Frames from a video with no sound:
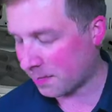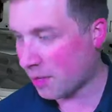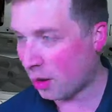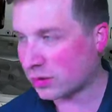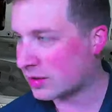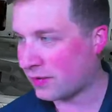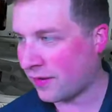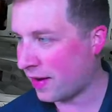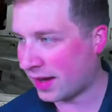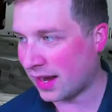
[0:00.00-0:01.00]
Most
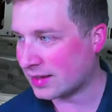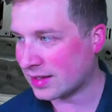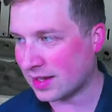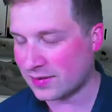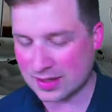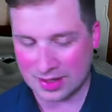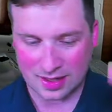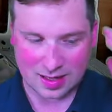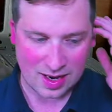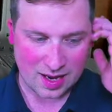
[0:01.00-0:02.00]
cases I've
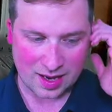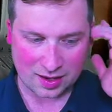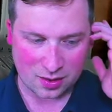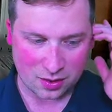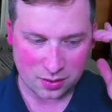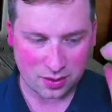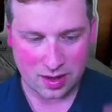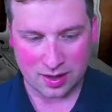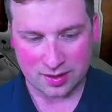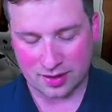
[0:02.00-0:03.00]
seen
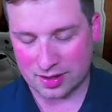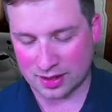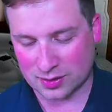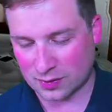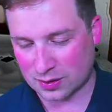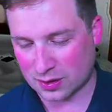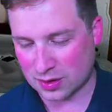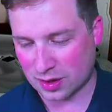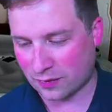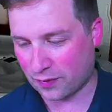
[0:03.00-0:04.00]
include the dust filters
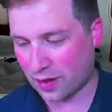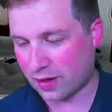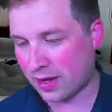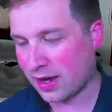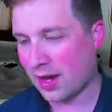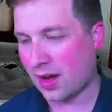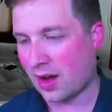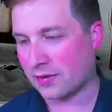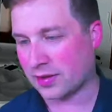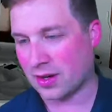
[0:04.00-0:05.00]
on the front,
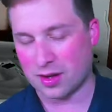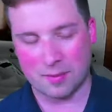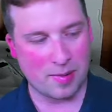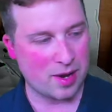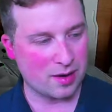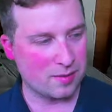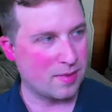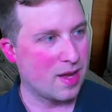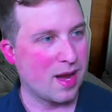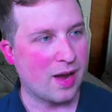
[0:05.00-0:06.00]
often on the bottom.